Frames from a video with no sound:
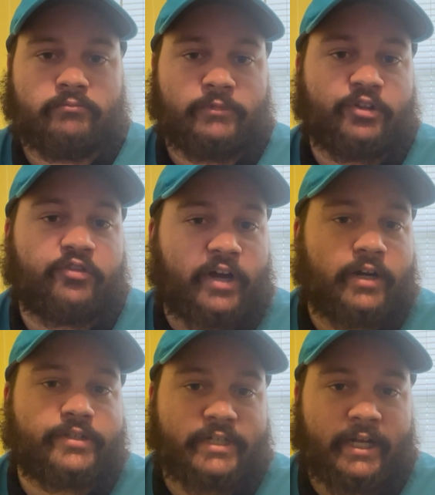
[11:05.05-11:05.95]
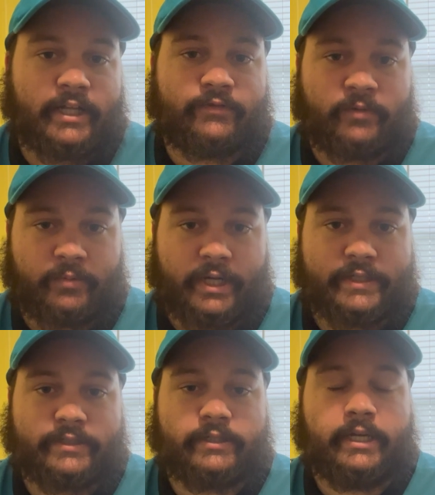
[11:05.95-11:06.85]
the final stat line for
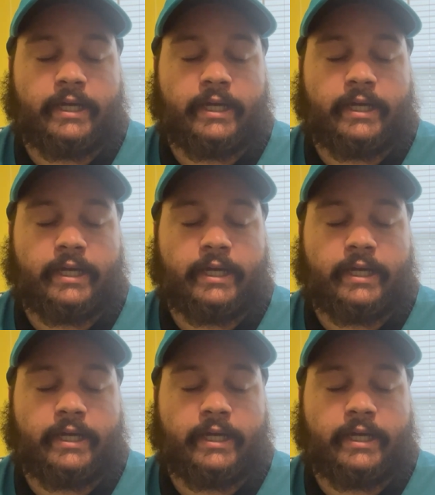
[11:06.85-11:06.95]
Bryce